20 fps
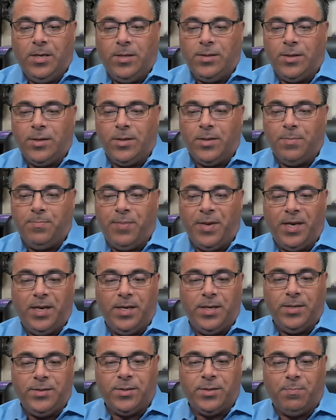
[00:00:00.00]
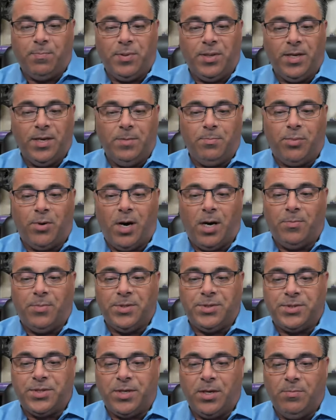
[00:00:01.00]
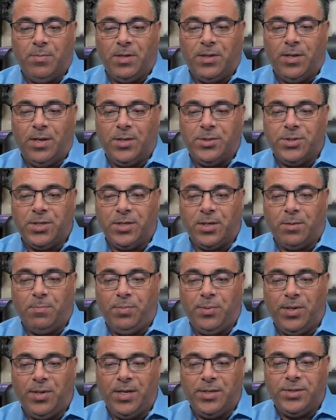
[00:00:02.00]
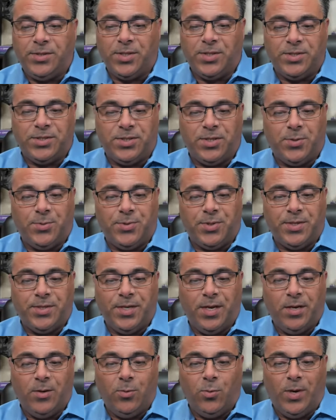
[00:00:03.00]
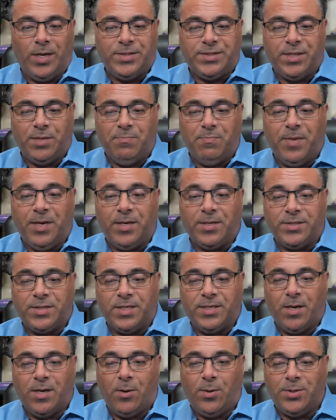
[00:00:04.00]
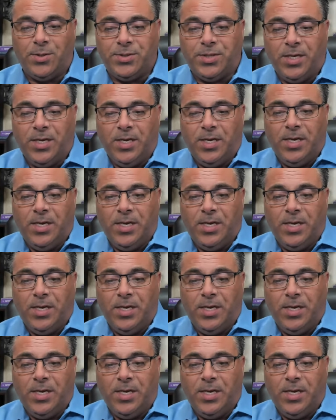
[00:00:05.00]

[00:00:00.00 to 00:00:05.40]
the pay to play bribery scheme alleged in the complaints and sealed today wasted millions of dollars